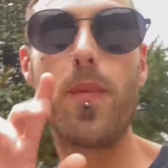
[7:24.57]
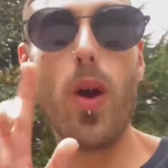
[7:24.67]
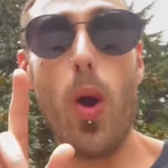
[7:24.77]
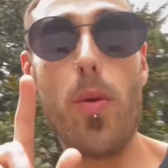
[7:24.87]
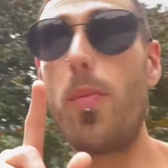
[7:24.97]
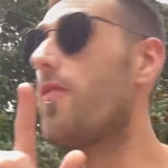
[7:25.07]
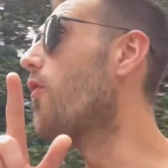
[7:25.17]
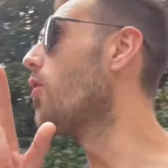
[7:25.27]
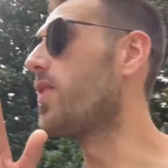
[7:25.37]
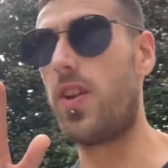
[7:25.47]
Oh, but
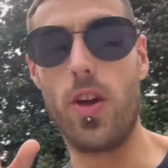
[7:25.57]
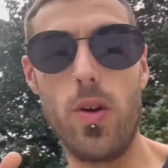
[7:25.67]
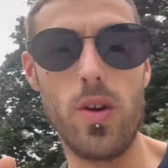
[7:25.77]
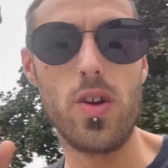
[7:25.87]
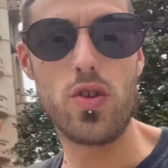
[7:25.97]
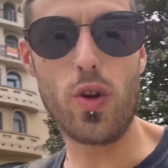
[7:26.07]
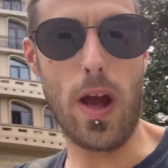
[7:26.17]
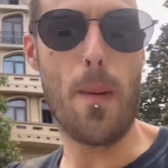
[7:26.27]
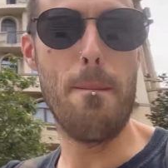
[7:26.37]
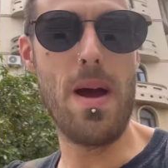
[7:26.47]
before we do, look
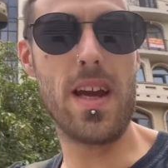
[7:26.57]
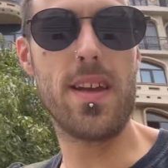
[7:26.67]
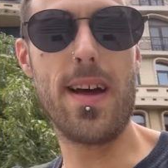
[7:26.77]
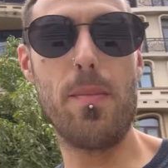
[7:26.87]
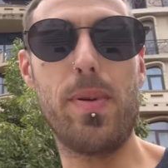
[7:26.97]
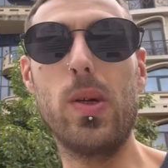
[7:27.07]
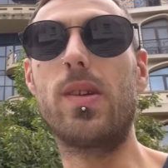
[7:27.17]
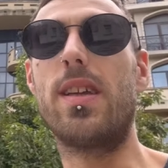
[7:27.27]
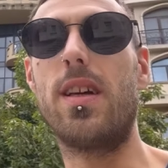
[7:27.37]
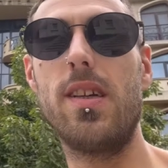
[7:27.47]
how mega that
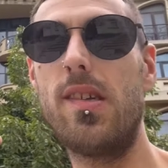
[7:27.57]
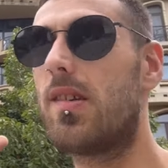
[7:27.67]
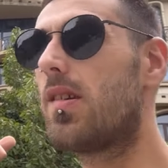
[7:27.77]
building is.